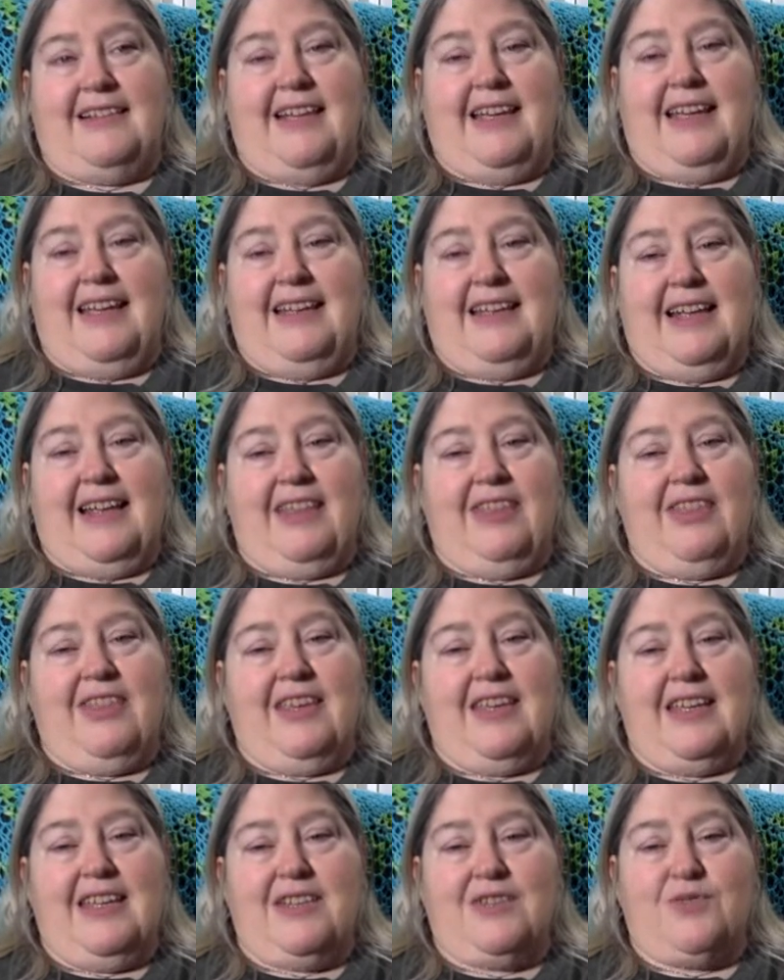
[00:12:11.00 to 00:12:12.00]
and I
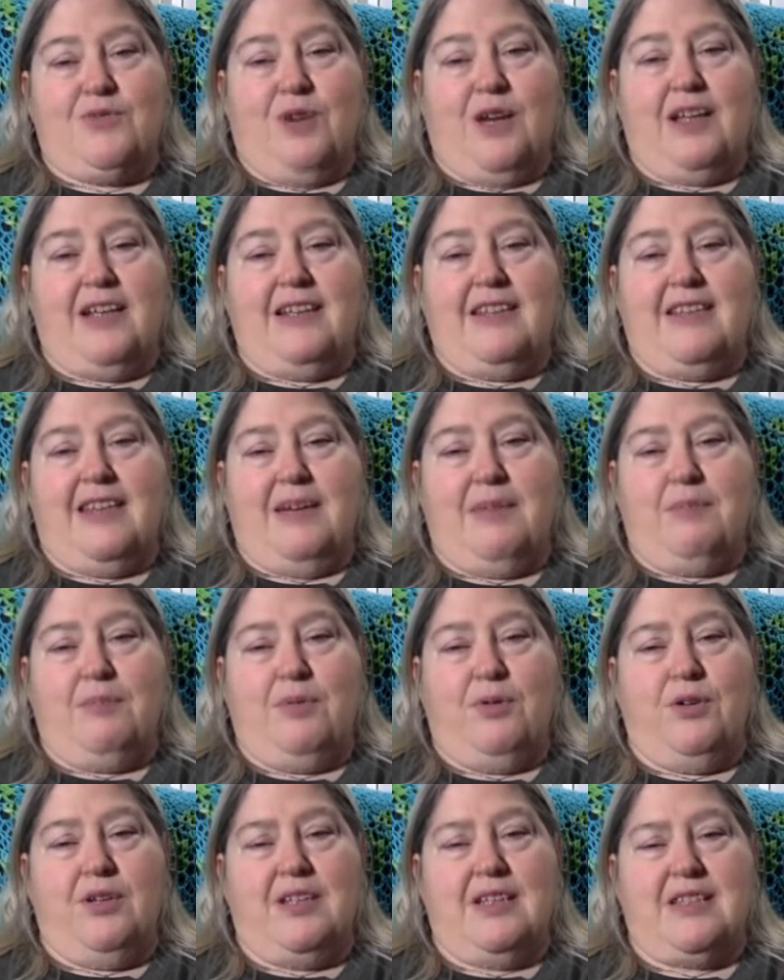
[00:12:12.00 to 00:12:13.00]
think it's right at that
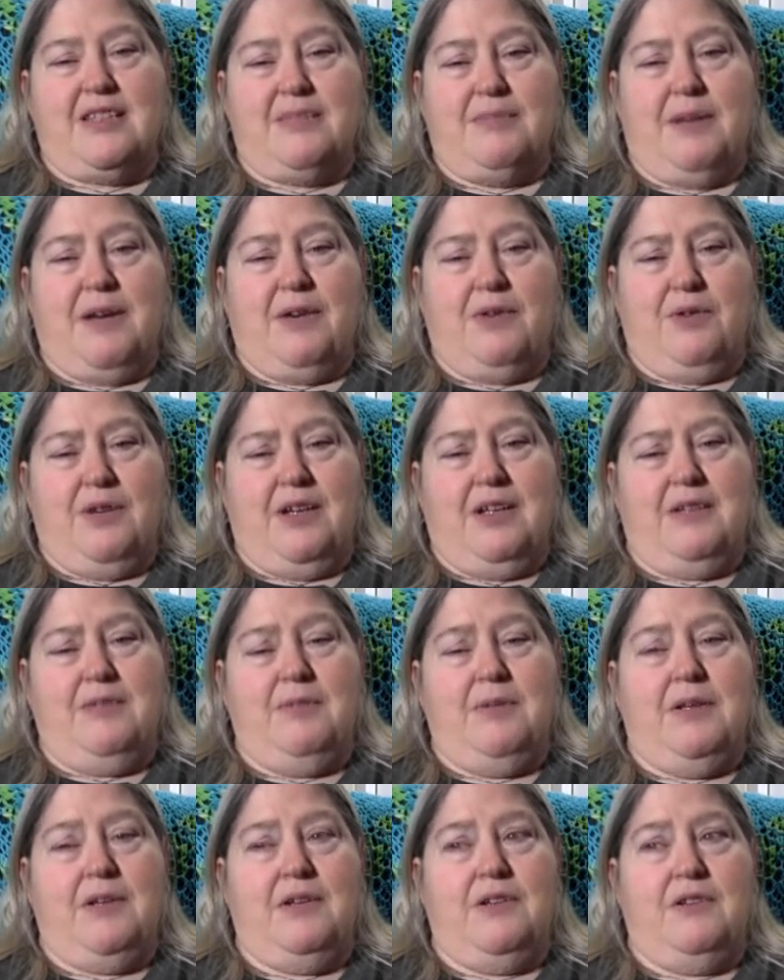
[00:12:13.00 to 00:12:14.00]
point, it's about ready to
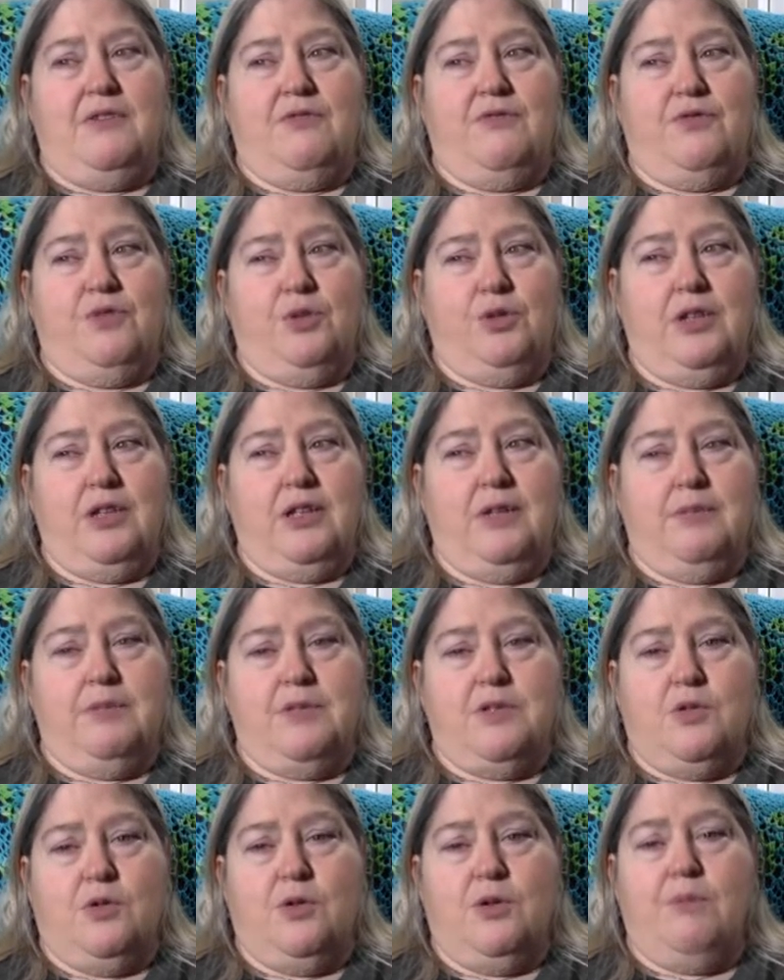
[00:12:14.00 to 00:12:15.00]
be fully
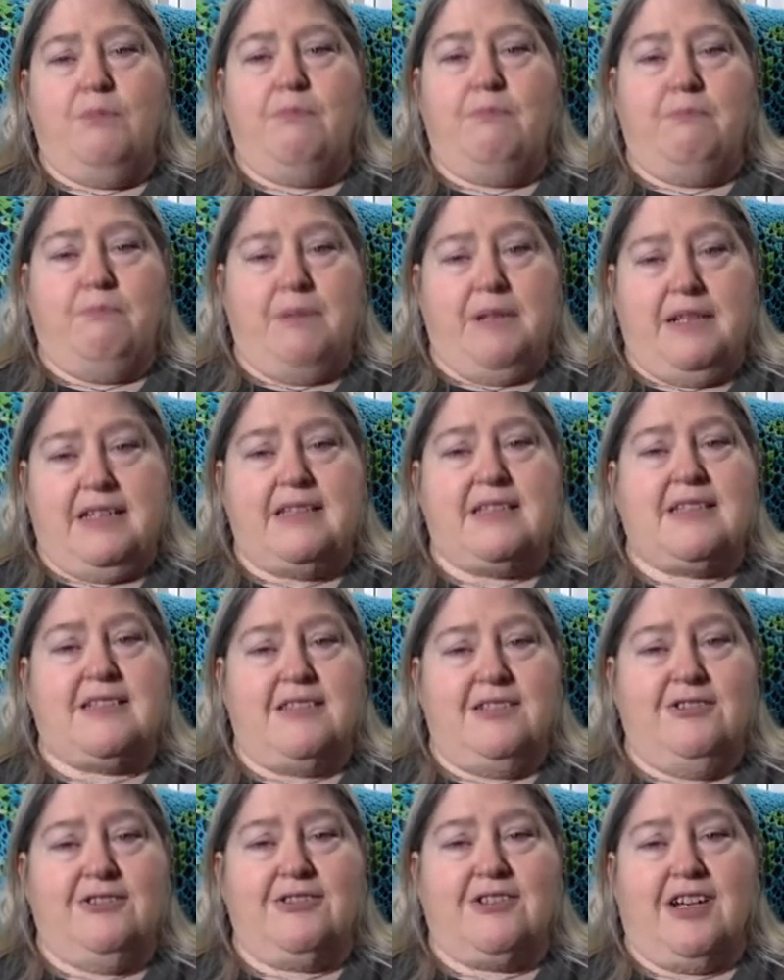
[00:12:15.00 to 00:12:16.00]
absorbed, but it's
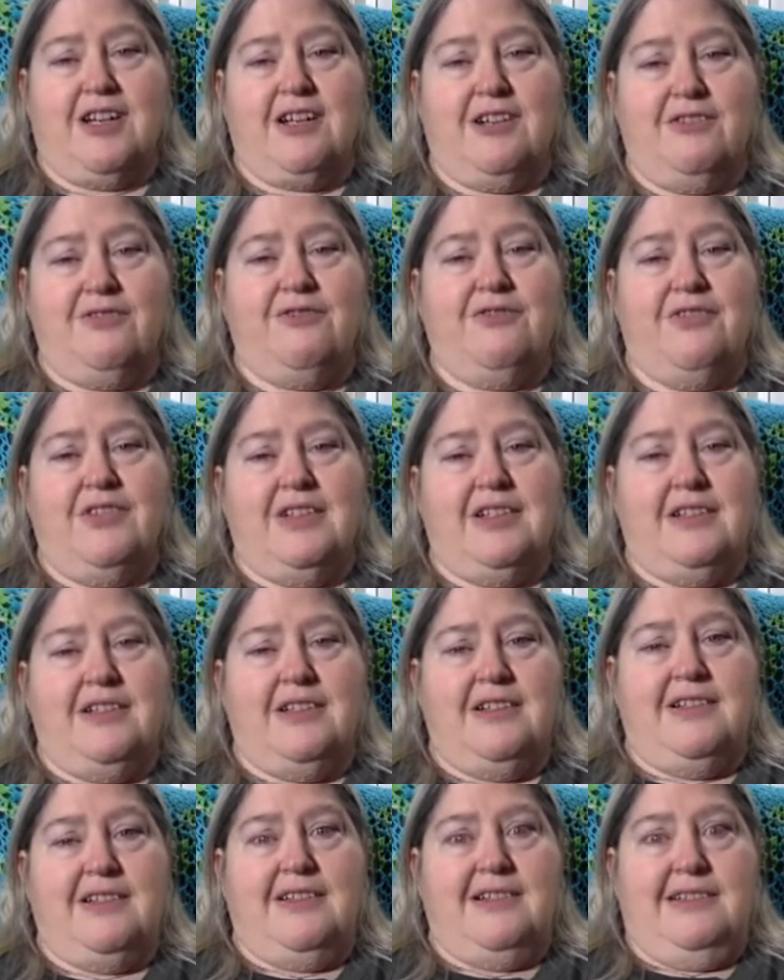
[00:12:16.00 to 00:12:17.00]
still kind of
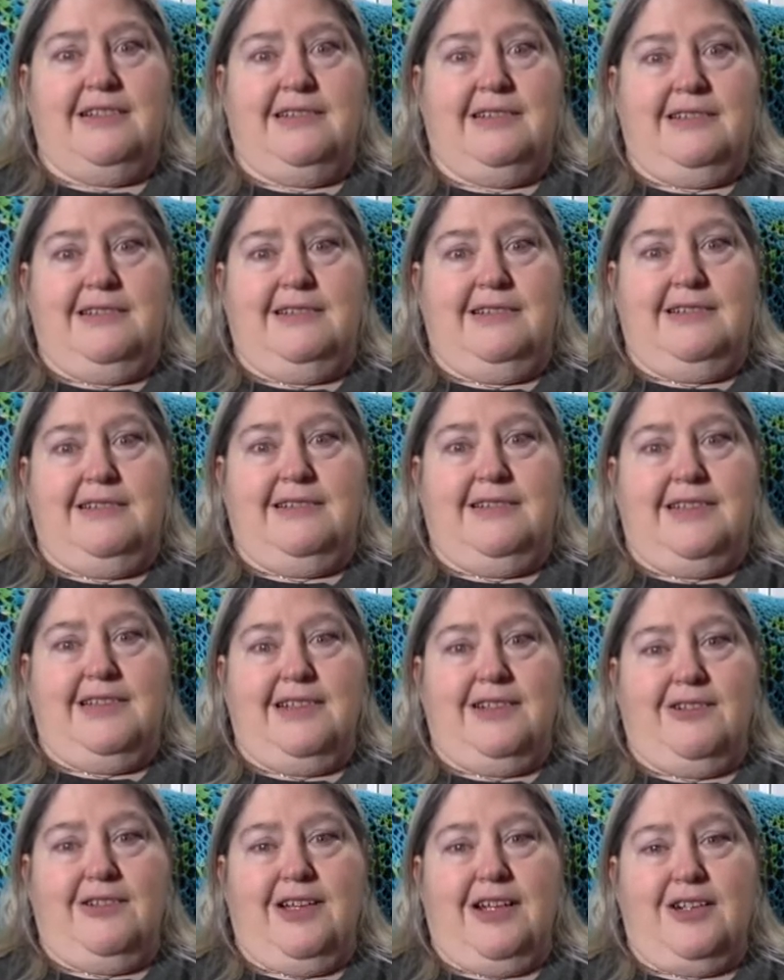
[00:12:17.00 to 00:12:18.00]
you
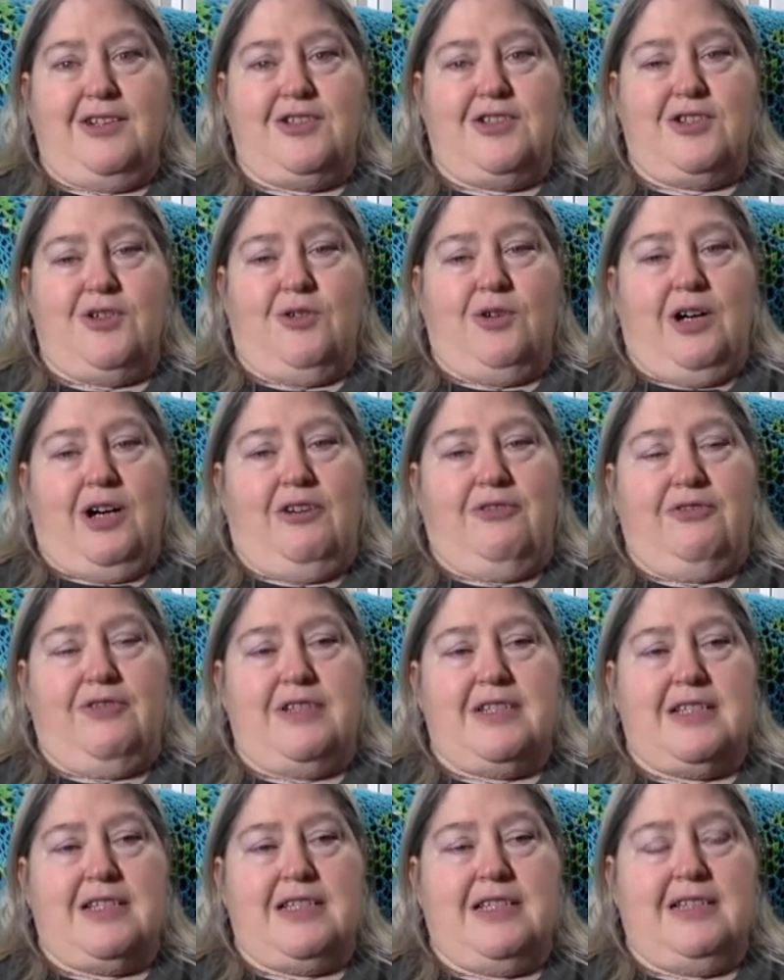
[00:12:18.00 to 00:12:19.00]
know, got to show off
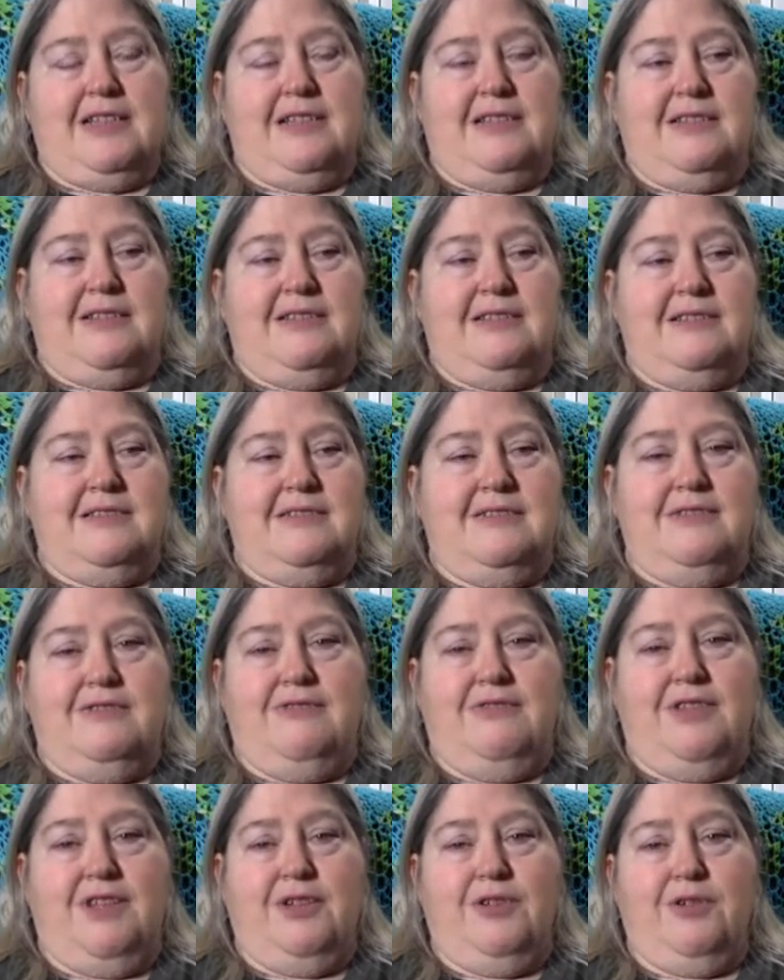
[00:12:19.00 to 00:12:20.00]
its little
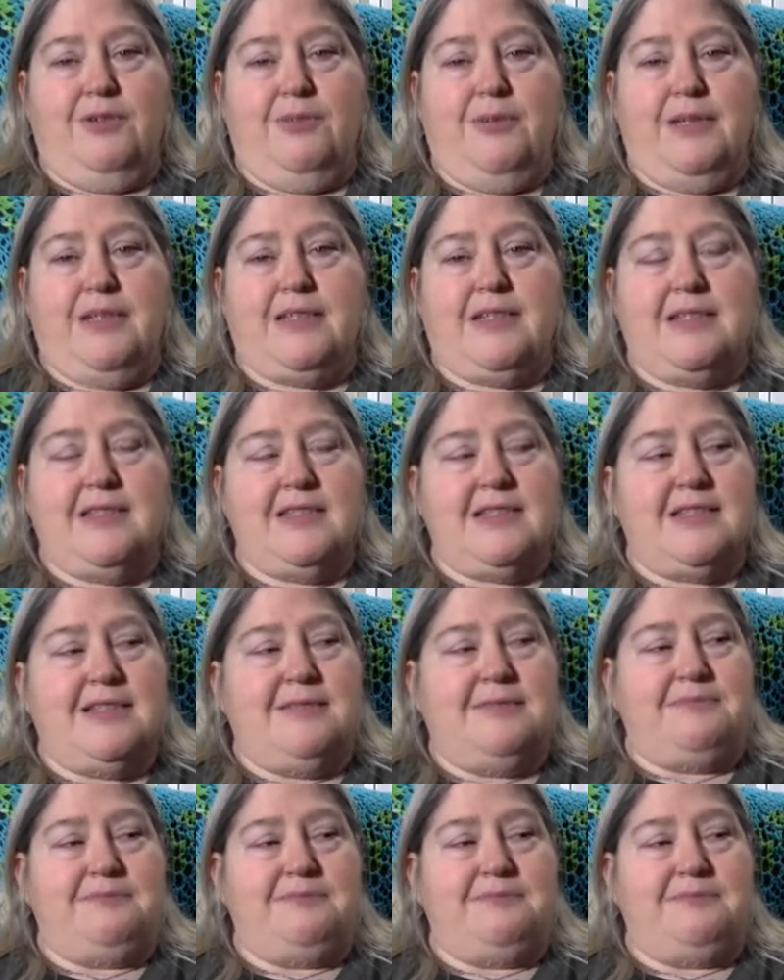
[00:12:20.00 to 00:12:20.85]
floater business.